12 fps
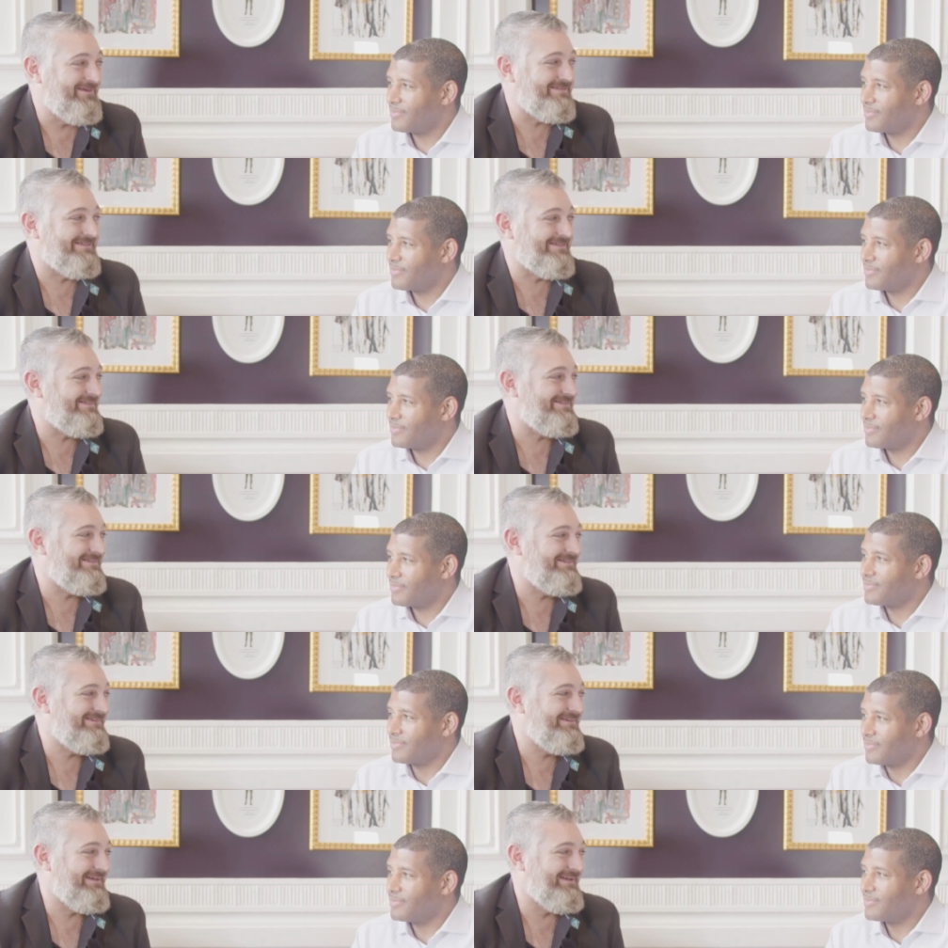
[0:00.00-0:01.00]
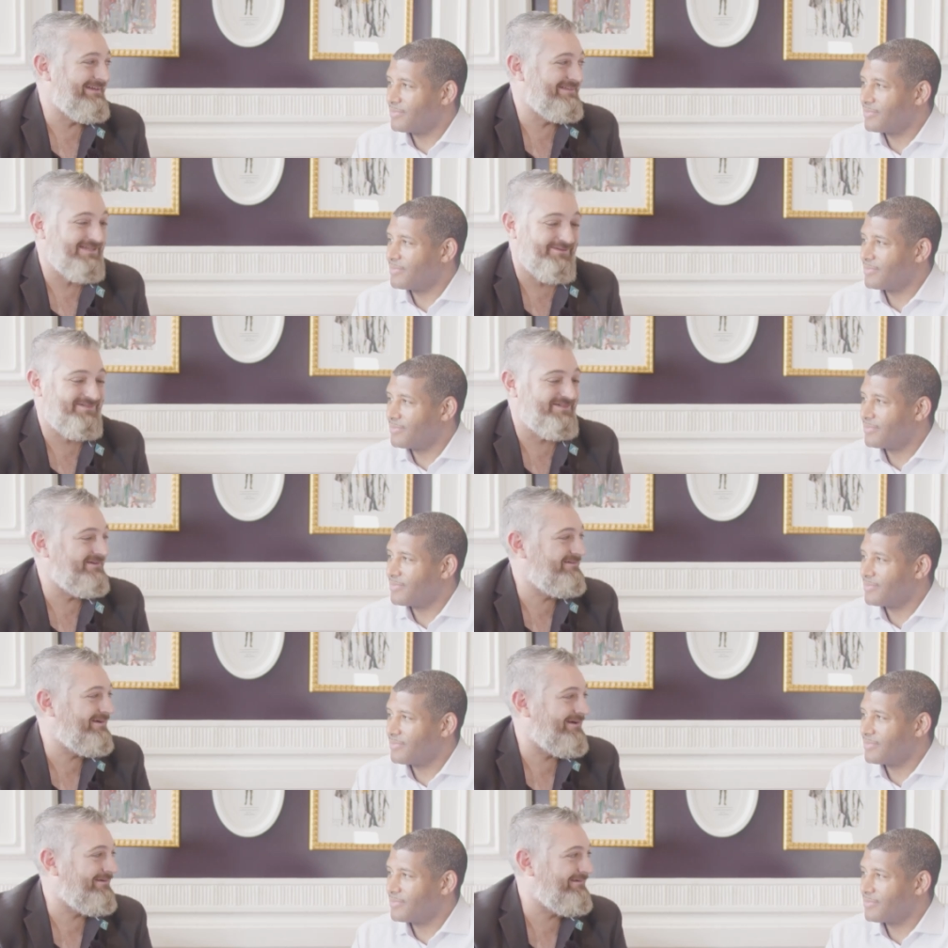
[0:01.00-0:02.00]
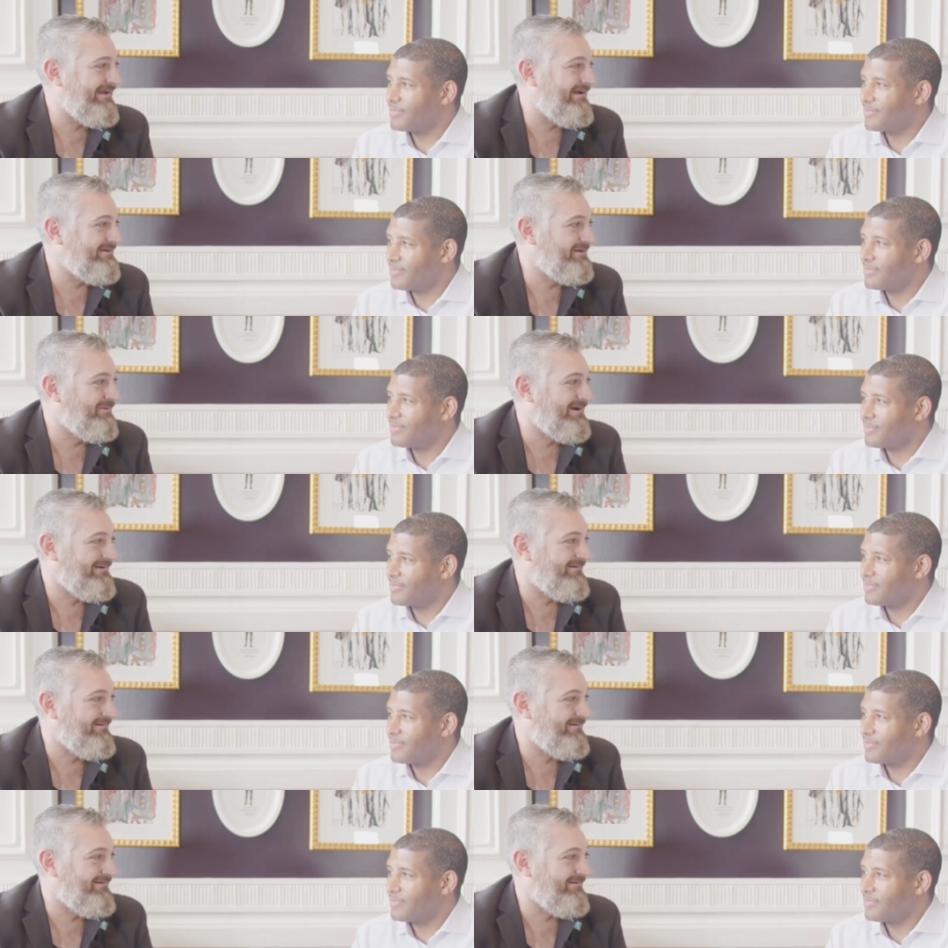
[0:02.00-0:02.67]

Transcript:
Speaker 1: business, and it's up to you how how you want to